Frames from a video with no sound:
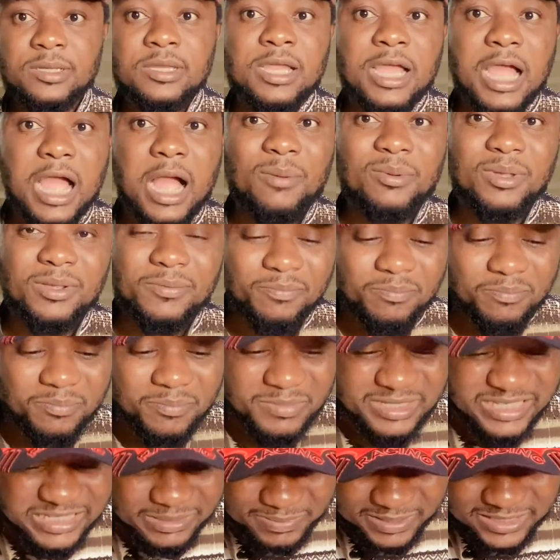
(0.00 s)
I will
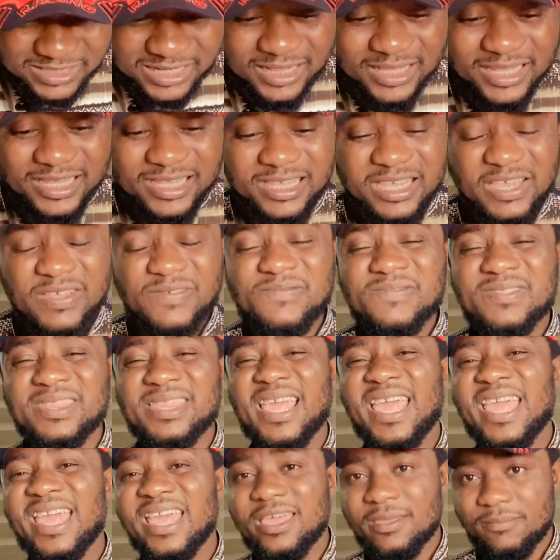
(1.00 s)
especially give
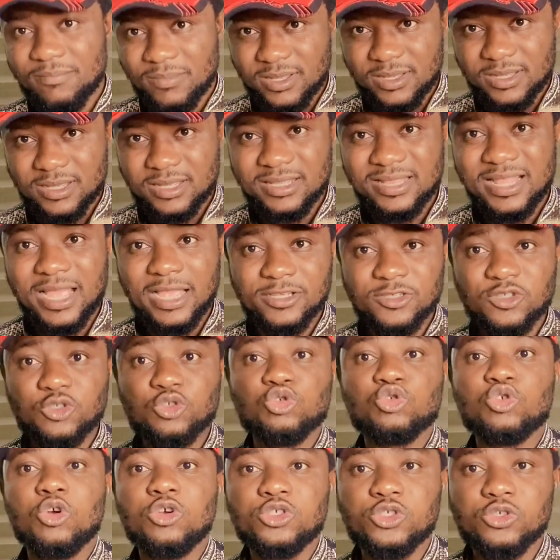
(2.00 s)
them the
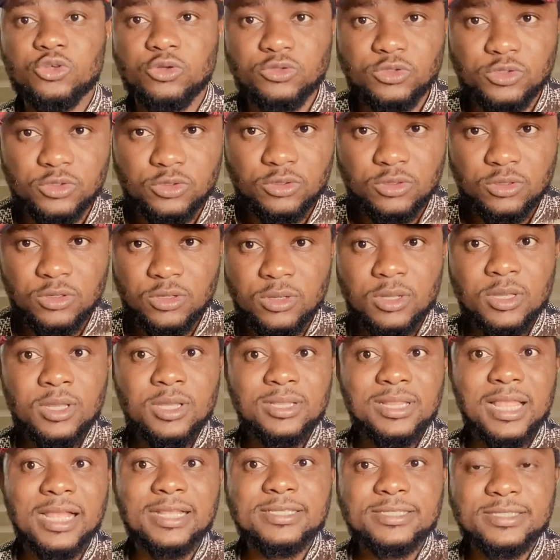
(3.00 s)
instructions
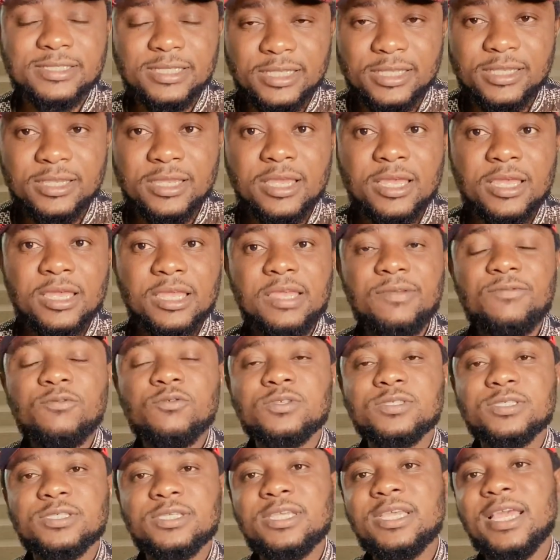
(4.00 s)
that, see, if
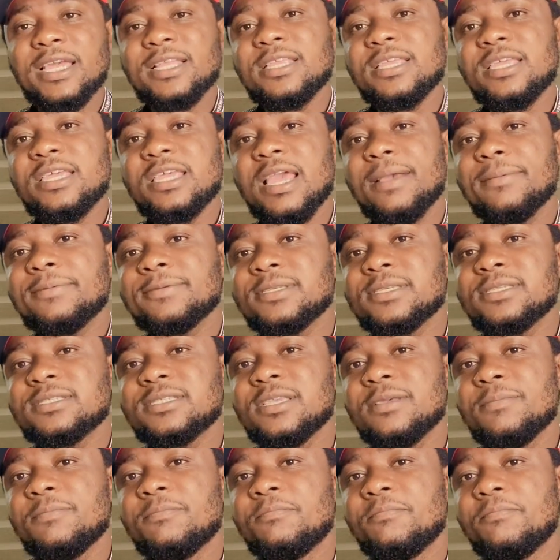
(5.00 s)
you see any
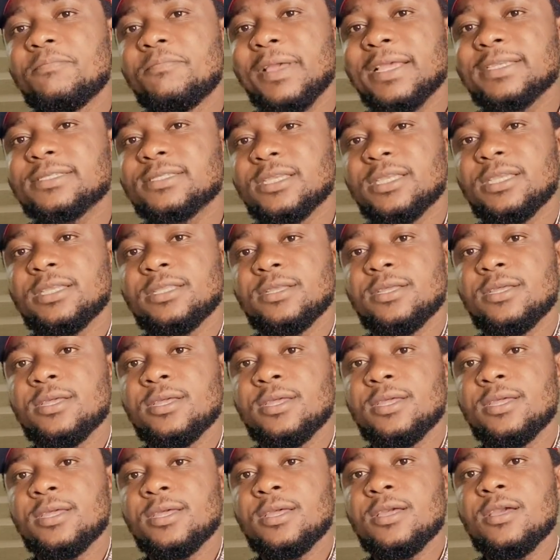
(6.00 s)
EFCC person
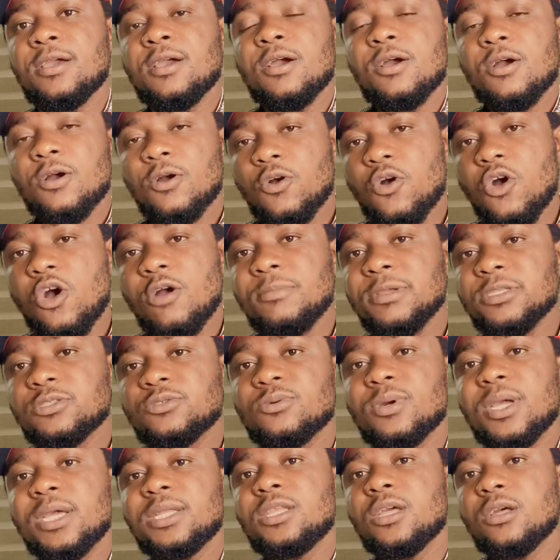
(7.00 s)
coming
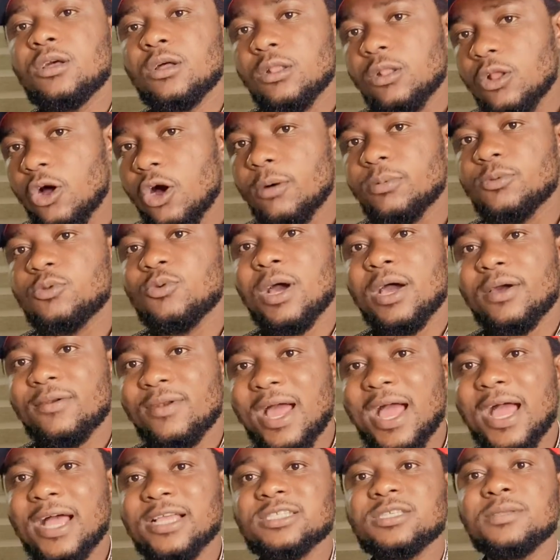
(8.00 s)
to any club to
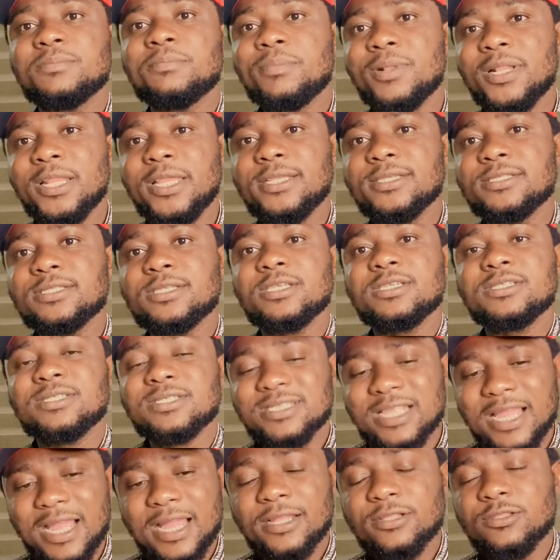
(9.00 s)
harass, please
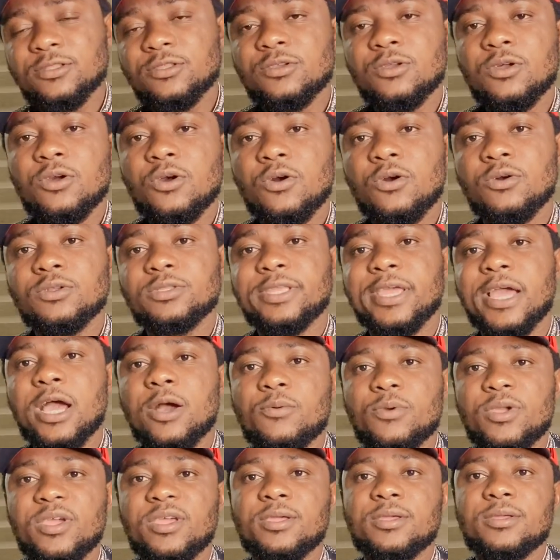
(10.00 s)
stand on their
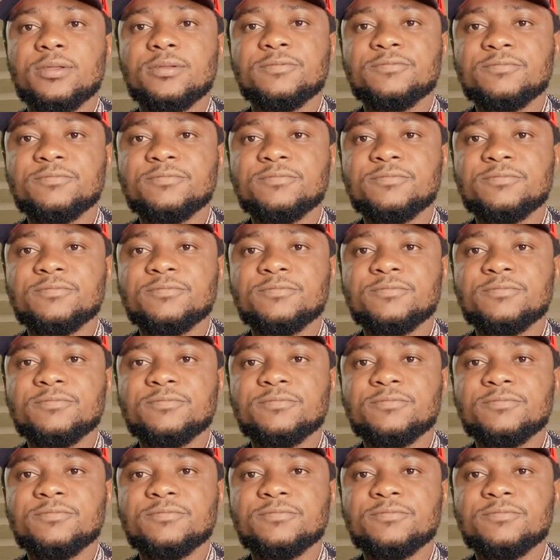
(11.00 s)
way.